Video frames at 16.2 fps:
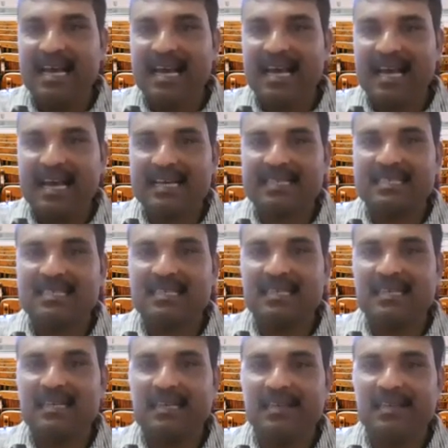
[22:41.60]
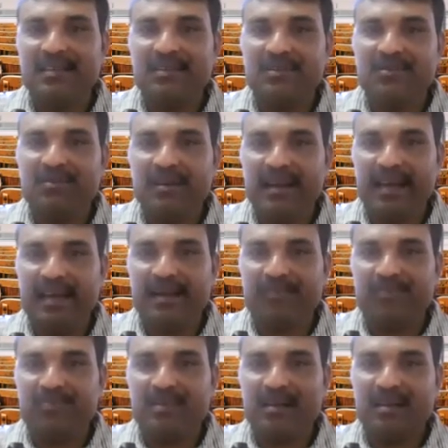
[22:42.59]
x into a,
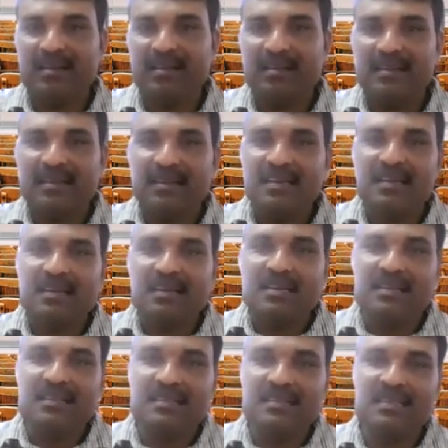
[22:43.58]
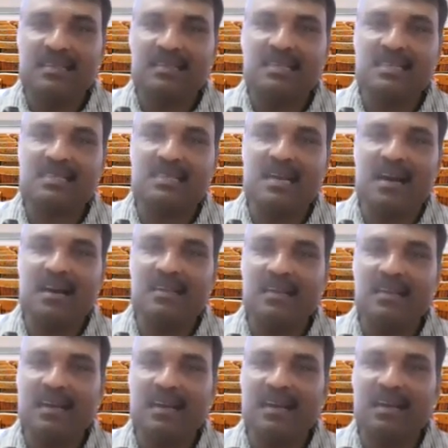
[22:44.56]
right? This is a
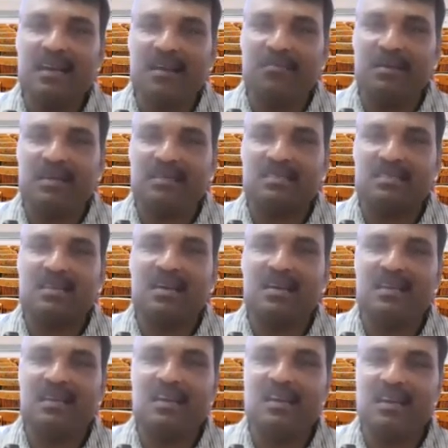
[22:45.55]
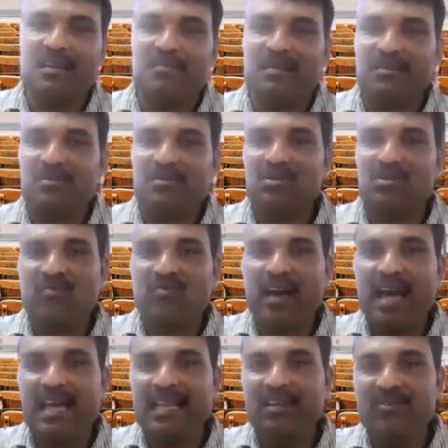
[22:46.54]
standard limit. Standard limit. So
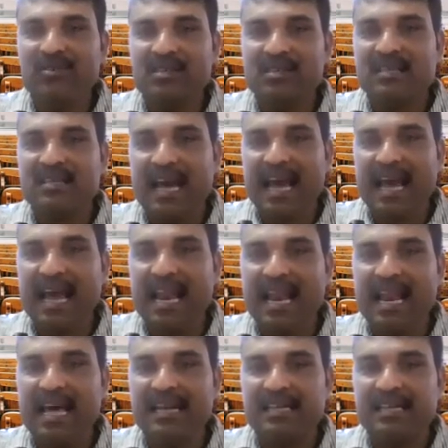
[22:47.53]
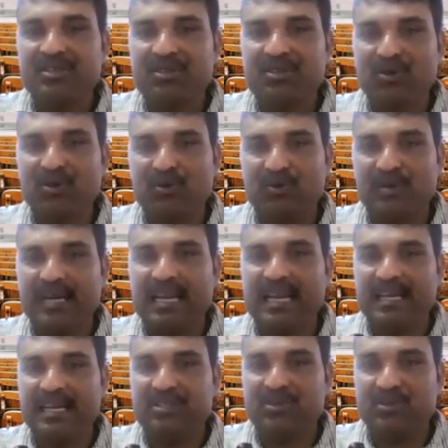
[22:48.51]
value is ln2,
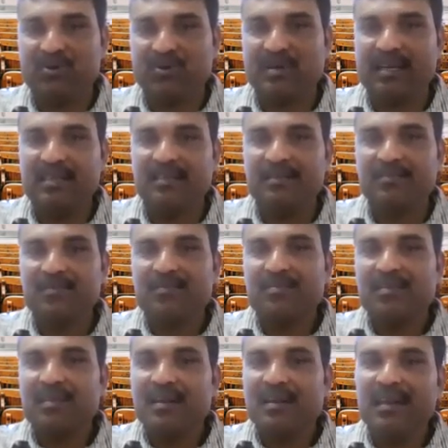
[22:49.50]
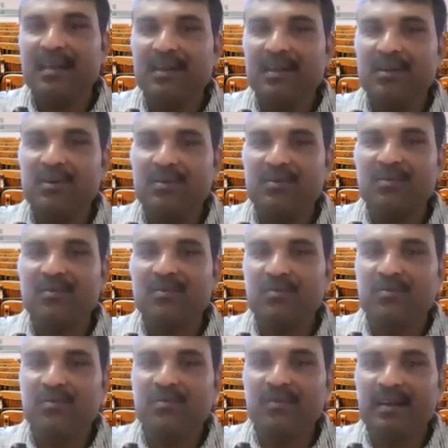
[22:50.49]
right? Into
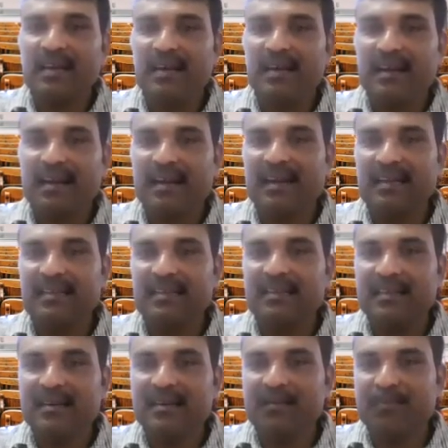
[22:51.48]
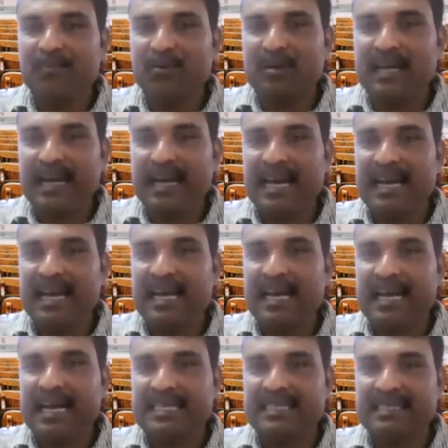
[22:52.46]
we can write put a
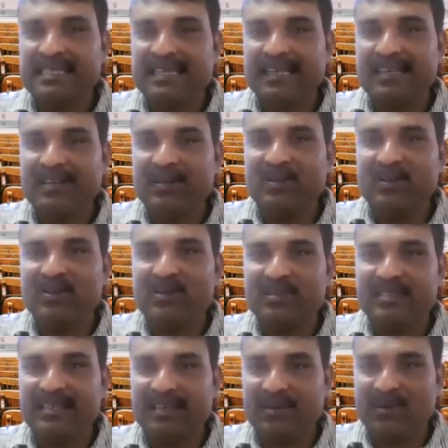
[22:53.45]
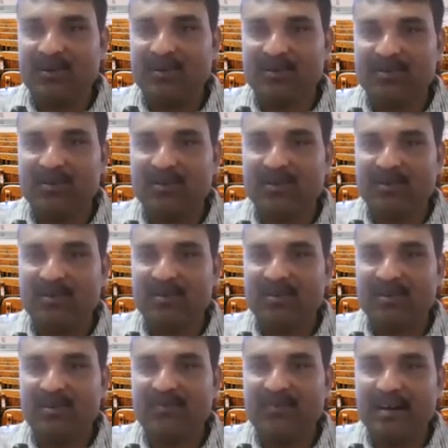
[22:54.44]
x is equal to 0. So root
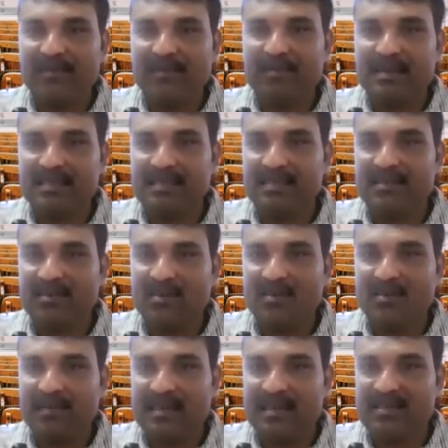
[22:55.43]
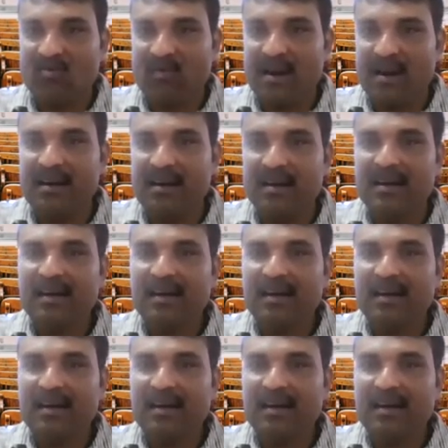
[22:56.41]
of 1 plus 0 plus 1